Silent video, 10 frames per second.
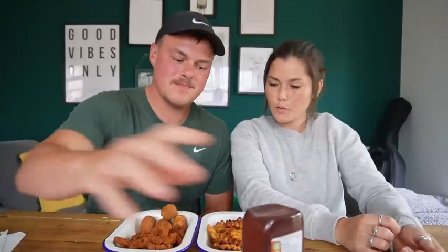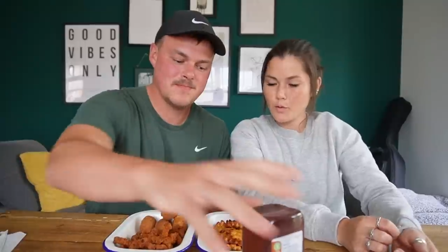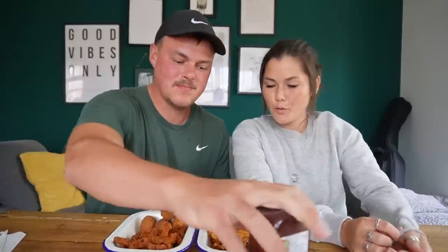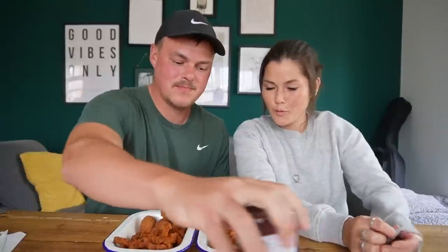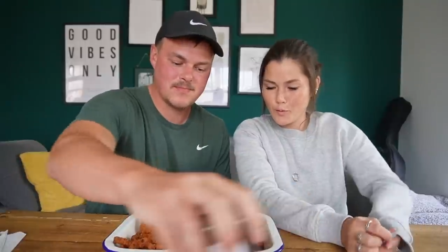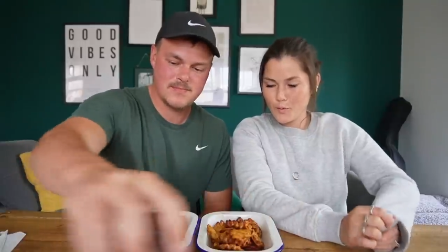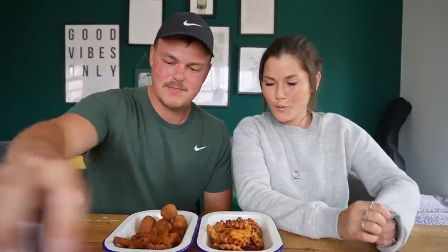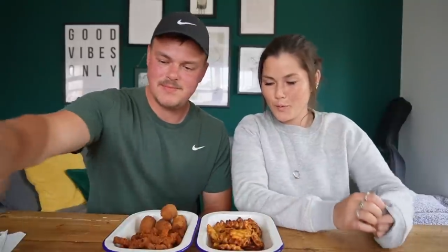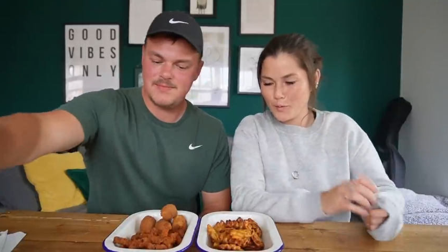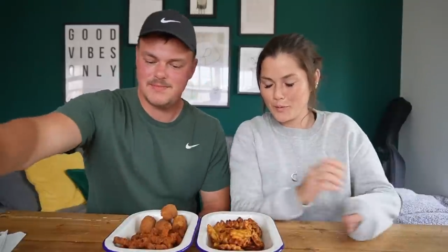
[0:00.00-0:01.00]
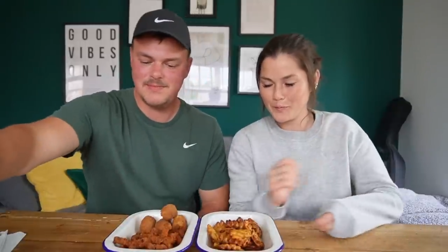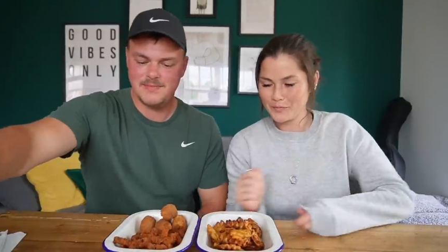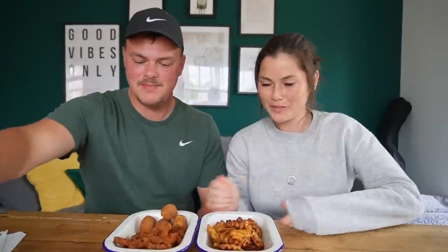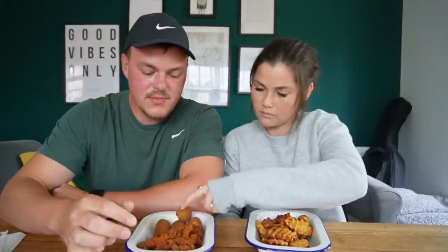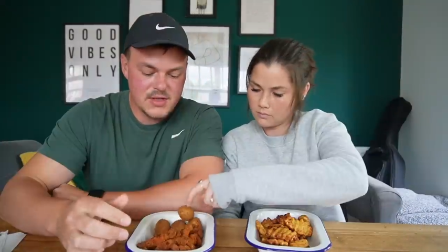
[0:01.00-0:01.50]
Speaker 1: Ooh.
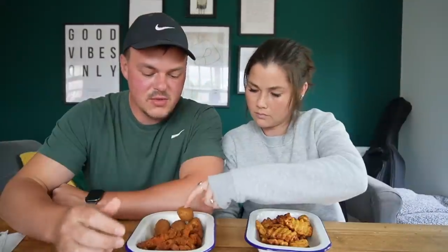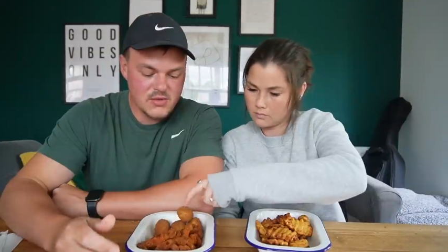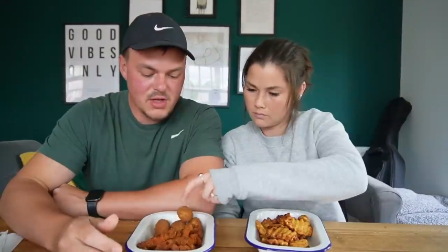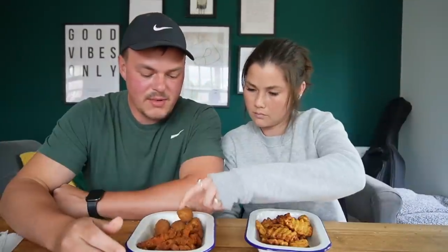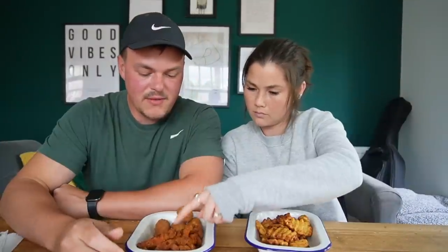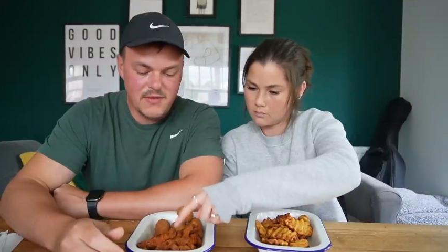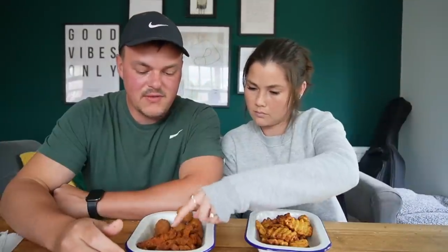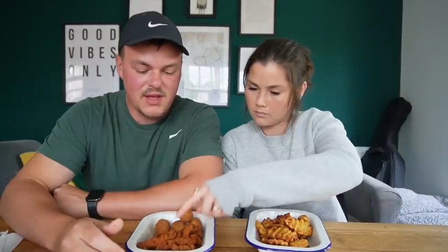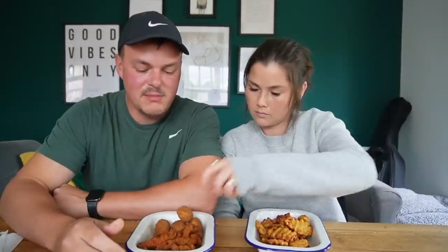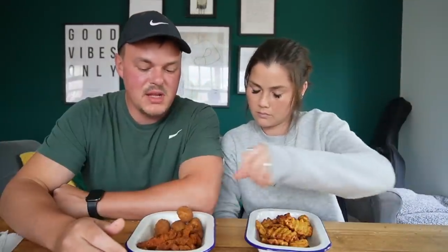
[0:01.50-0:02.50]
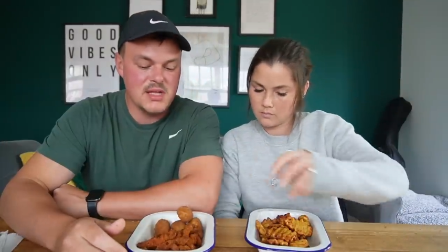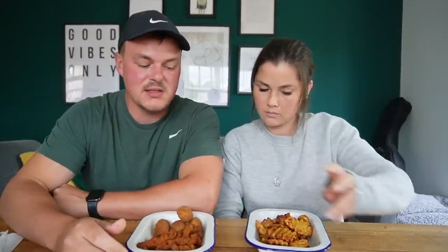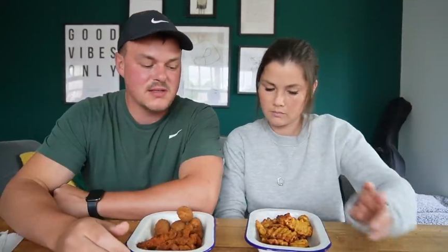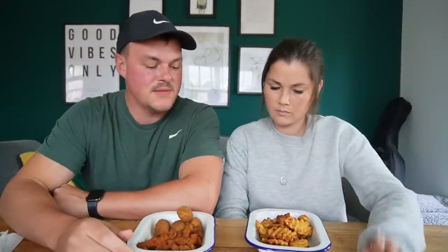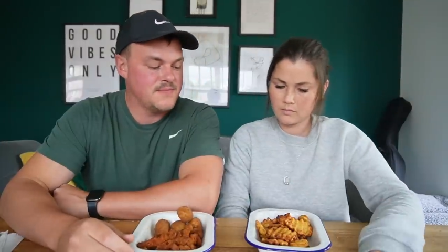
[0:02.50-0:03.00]
Speaker 2: This all took about 15
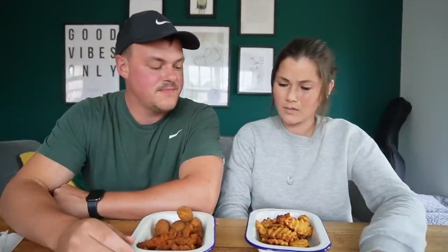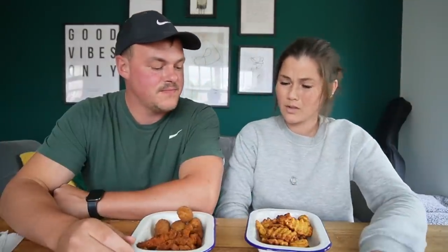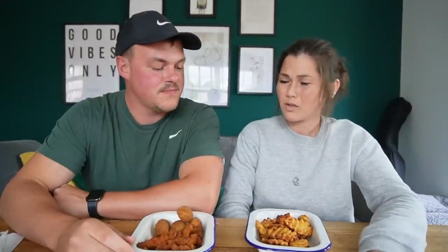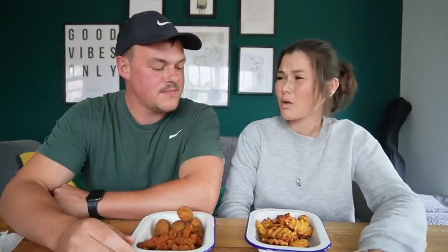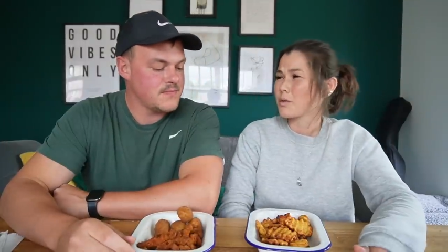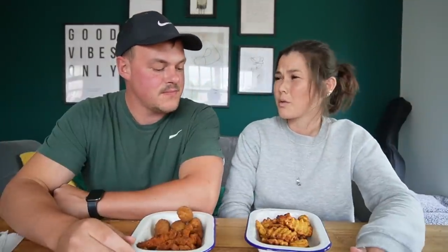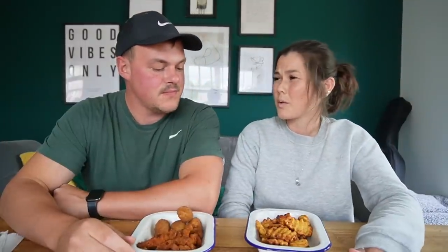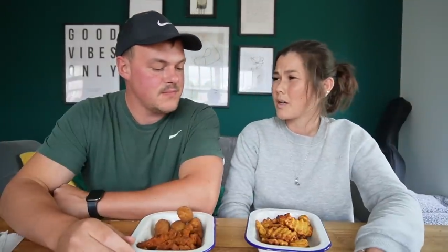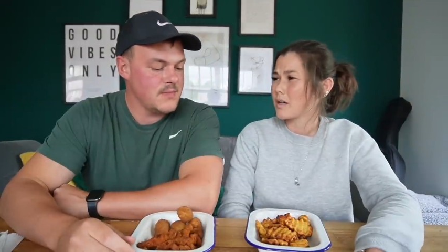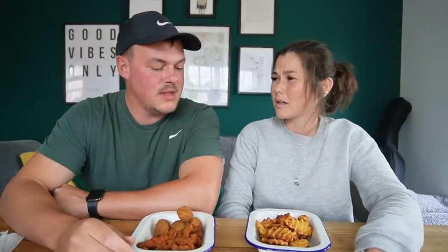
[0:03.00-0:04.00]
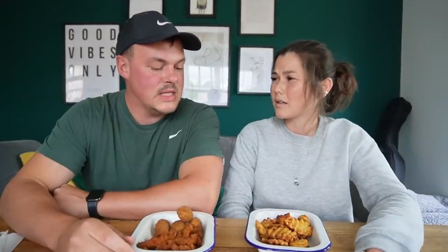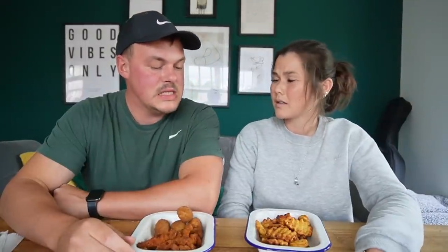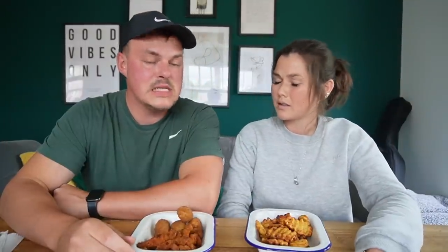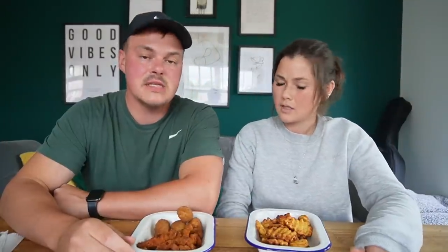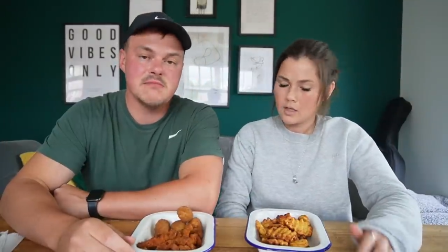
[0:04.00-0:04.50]
minutes.
Speaker 1: So quick.
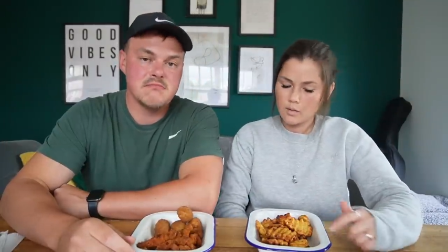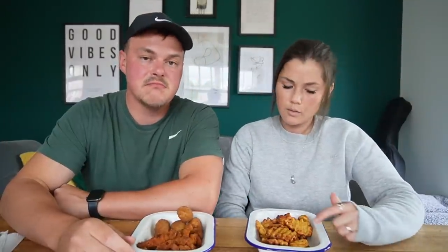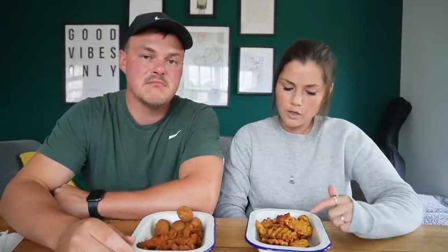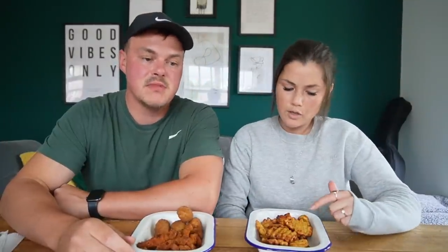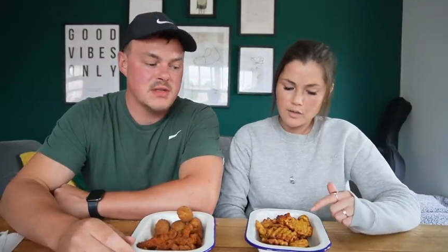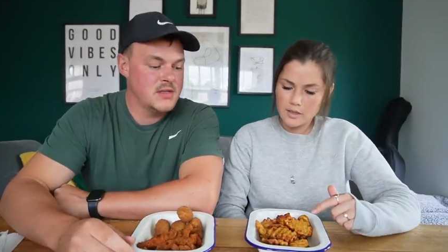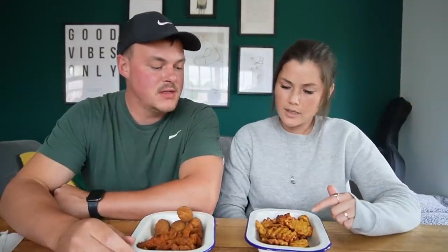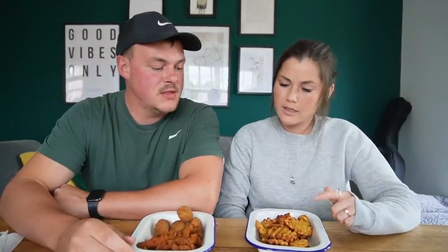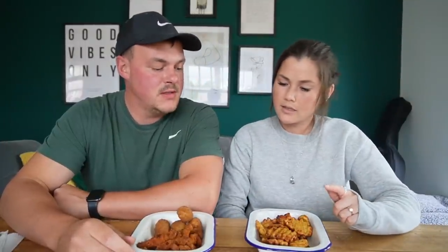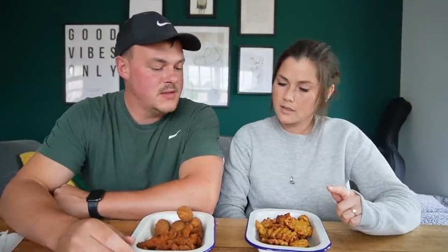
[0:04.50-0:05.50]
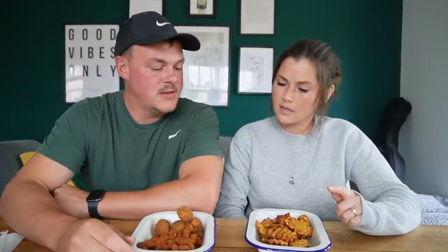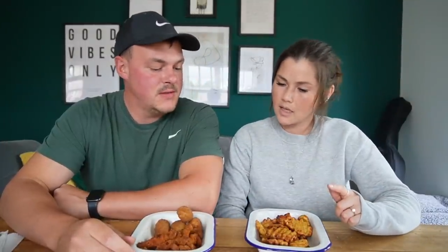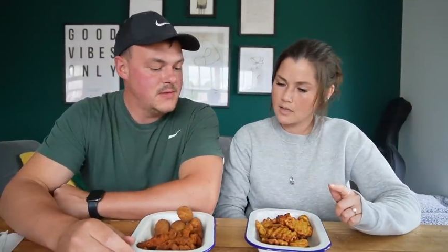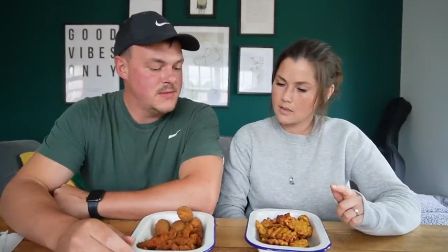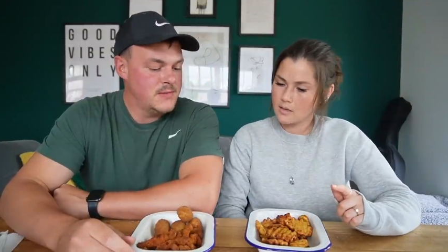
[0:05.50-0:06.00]
Yeah. Although it is to say
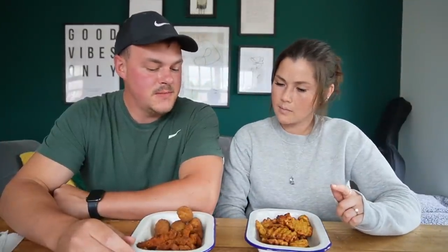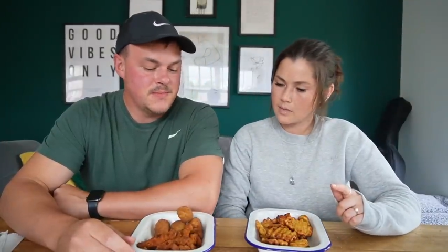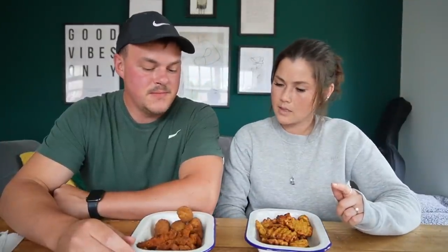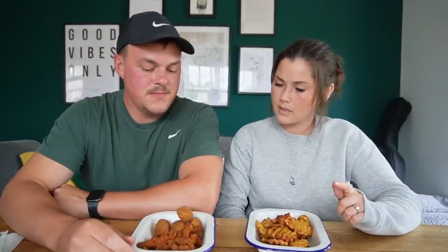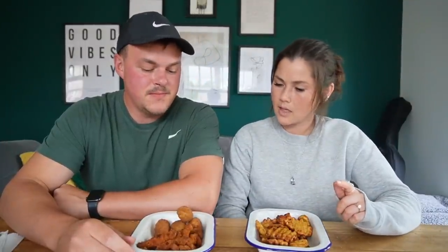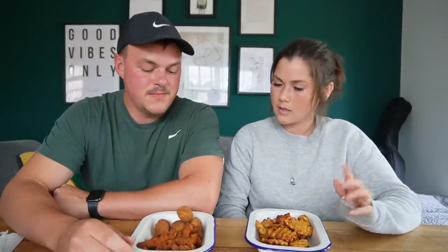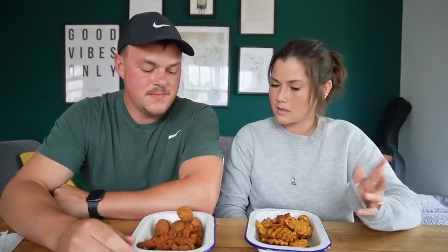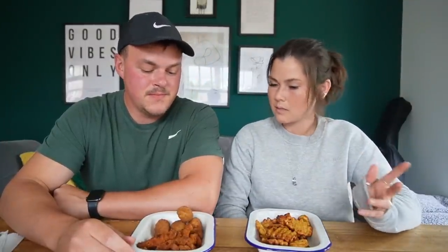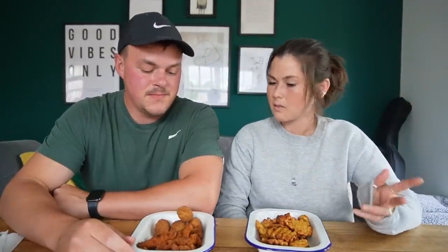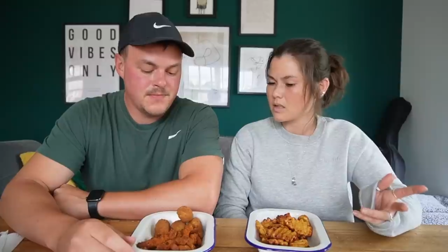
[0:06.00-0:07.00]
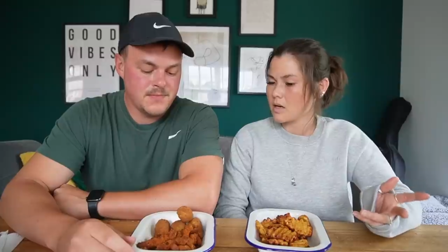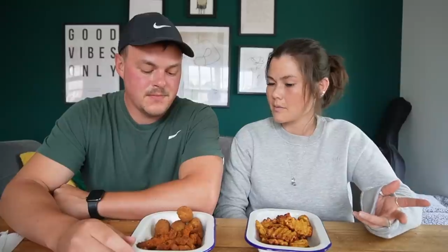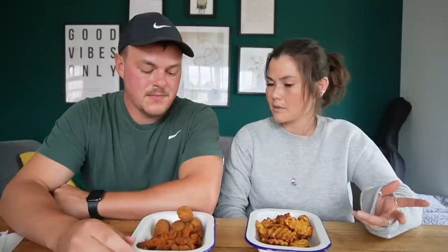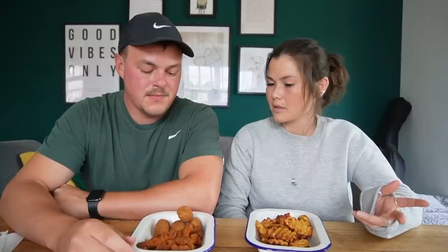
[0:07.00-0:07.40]
that some of these take similar time